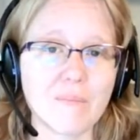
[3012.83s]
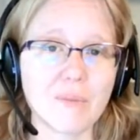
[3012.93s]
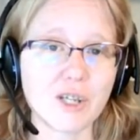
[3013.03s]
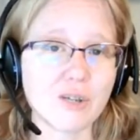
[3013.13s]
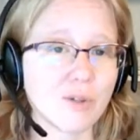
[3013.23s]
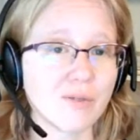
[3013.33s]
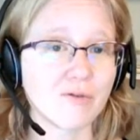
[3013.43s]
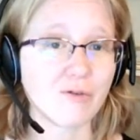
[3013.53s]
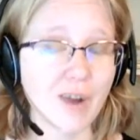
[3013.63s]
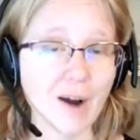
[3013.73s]
But she was
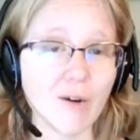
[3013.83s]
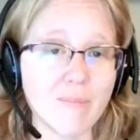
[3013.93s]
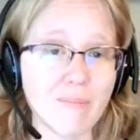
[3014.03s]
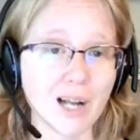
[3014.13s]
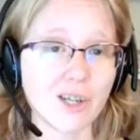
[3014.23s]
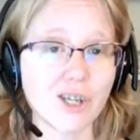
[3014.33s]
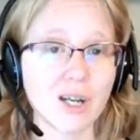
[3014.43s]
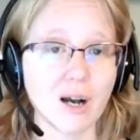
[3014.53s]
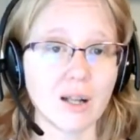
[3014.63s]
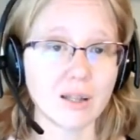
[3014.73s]
very much
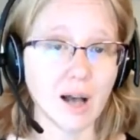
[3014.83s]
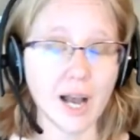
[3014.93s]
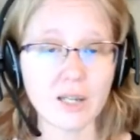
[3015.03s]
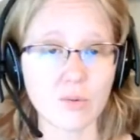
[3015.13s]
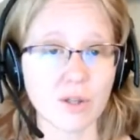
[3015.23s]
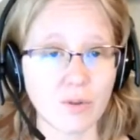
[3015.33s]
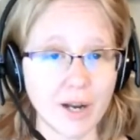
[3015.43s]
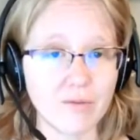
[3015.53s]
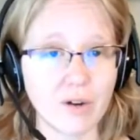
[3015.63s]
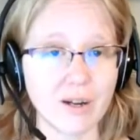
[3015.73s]
aligned with
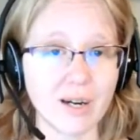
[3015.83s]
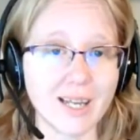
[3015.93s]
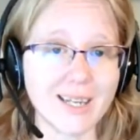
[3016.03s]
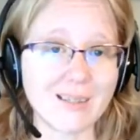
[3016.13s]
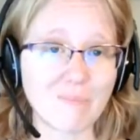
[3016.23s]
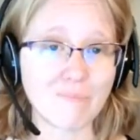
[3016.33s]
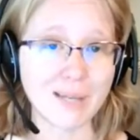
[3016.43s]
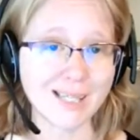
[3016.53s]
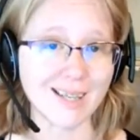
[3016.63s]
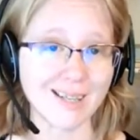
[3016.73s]
grandfather in his
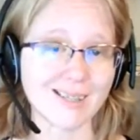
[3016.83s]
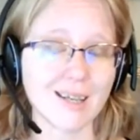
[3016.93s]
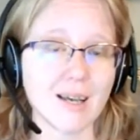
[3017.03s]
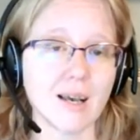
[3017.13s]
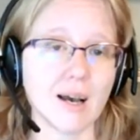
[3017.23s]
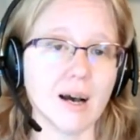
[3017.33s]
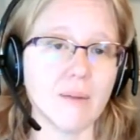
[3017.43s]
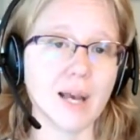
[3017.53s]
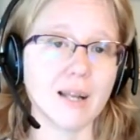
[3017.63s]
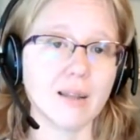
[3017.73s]
business
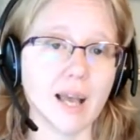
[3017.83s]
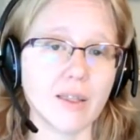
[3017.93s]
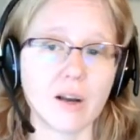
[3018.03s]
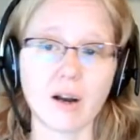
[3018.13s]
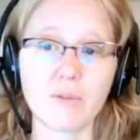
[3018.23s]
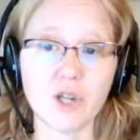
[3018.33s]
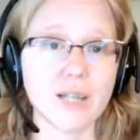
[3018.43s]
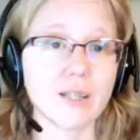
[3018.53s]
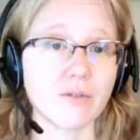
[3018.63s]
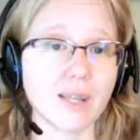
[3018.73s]
and their
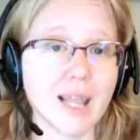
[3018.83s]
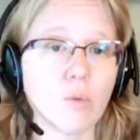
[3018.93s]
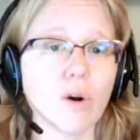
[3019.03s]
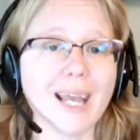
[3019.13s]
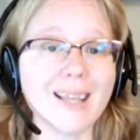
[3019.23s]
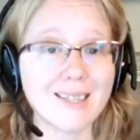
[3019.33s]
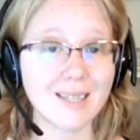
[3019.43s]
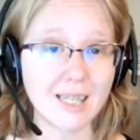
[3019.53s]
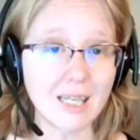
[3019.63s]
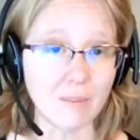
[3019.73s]
objectives. And they were a
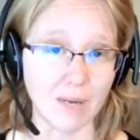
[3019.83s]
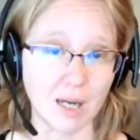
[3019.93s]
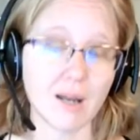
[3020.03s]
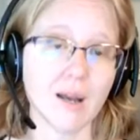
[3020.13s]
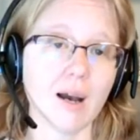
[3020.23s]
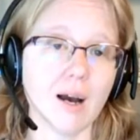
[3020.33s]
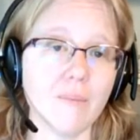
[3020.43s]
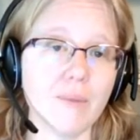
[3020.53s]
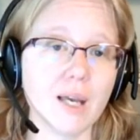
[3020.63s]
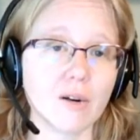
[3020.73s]
team.
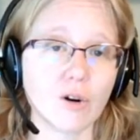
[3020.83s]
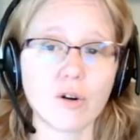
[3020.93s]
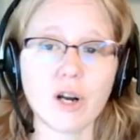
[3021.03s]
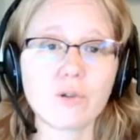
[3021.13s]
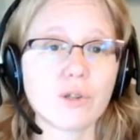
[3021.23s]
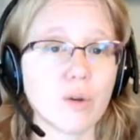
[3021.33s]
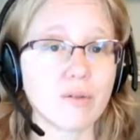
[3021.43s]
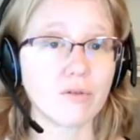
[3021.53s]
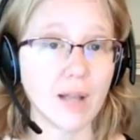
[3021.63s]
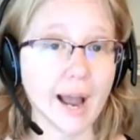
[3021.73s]
And her notes
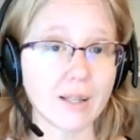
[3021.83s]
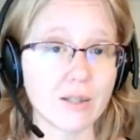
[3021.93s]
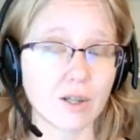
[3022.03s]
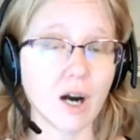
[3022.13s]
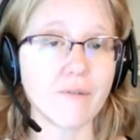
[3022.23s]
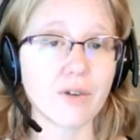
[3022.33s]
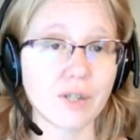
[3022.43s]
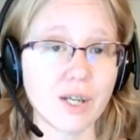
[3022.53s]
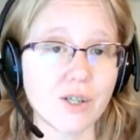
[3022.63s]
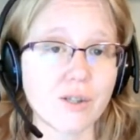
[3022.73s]
reflect her
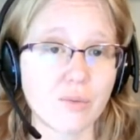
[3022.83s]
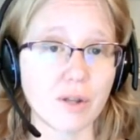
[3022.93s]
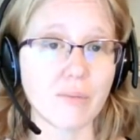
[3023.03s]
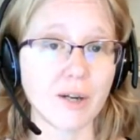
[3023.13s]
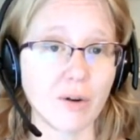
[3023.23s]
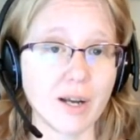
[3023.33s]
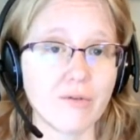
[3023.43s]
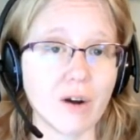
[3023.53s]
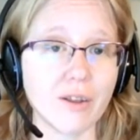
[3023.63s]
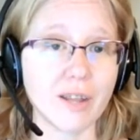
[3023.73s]
conversations with my
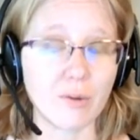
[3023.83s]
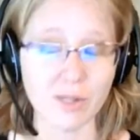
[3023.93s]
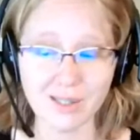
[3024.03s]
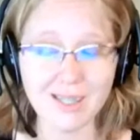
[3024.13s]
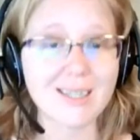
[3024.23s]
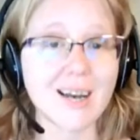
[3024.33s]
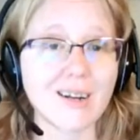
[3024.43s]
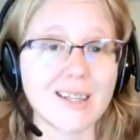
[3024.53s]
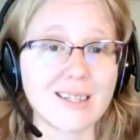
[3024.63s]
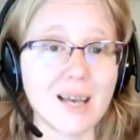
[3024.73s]
grandfather. They would sit down
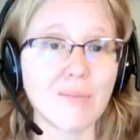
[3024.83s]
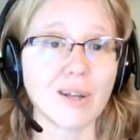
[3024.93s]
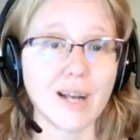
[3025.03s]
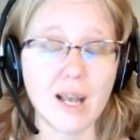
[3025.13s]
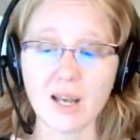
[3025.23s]
at the table and